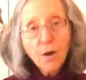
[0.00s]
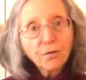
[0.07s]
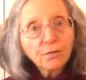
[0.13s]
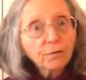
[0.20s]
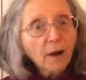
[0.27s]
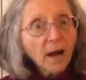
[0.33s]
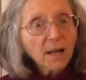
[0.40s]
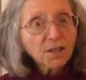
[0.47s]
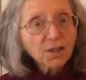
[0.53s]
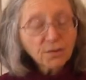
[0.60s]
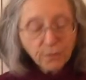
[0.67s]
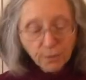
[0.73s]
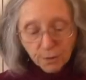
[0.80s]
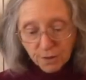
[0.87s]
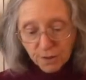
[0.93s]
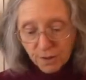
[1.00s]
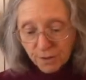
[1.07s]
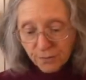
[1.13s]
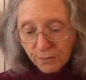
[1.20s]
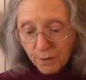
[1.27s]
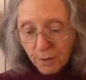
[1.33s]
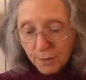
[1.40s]
Fresh
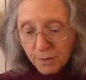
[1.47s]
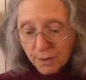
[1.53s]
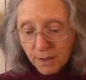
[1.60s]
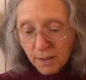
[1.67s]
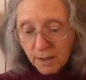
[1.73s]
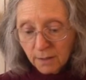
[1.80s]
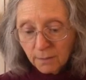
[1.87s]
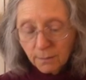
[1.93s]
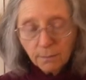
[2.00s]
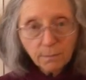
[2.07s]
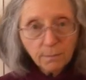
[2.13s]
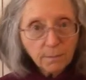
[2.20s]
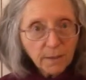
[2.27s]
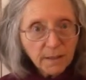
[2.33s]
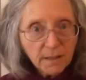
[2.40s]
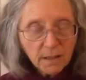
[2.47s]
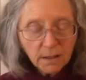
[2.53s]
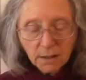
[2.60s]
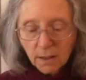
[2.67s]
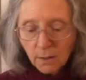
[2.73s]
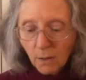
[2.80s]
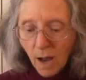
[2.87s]
versus frozen.
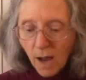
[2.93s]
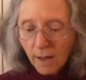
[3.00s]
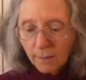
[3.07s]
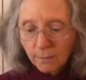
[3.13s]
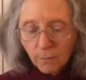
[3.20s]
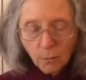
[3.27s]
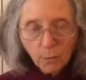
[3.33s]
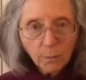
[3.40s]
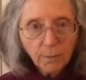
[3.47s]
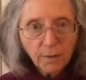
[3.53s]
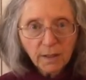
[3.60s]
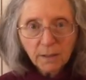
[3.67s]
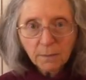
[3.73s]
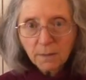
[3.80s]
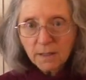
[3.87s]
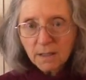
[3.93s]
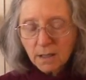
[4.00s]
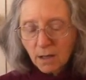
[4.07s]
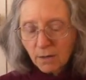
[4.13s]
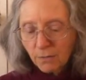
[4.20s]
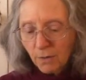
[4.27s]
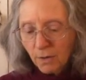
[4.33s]
Basically, I'm repeating
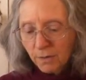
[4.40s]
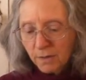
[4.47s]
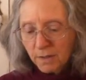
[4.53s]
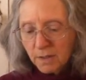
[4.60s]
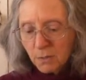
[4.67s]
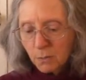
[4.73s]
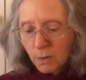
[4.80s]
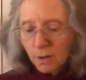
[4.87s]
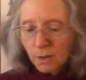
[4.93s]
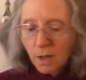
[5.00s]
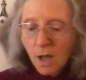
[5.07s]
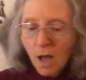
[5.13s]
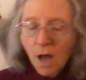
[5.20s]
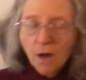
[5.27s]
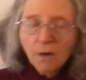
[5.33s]
myself on this one.